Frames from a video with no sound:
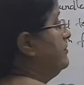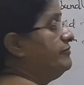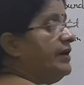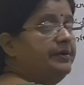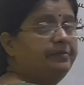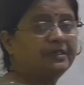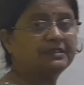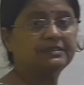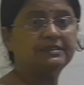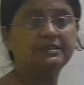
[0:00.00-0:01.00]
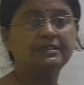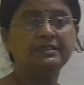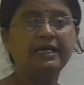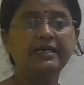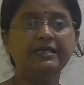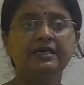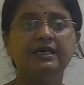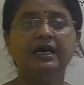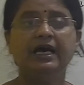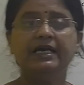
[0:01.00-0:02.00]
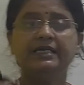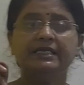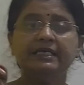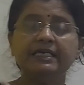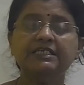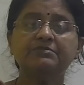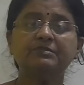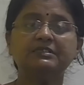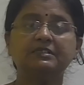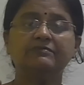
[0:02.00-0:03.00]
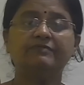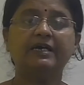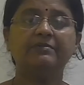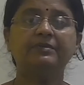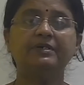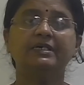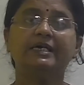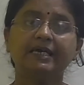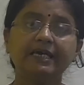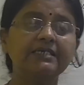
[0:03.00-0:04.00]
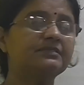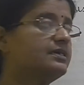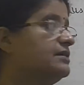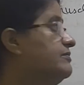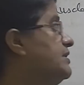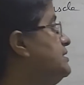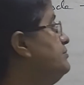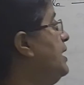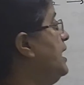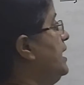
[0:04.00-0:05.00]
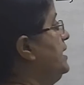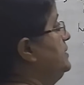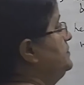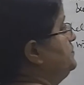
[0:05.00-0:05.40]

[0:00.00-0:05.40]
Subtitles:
fibers, right? And each muscle fiber is covered by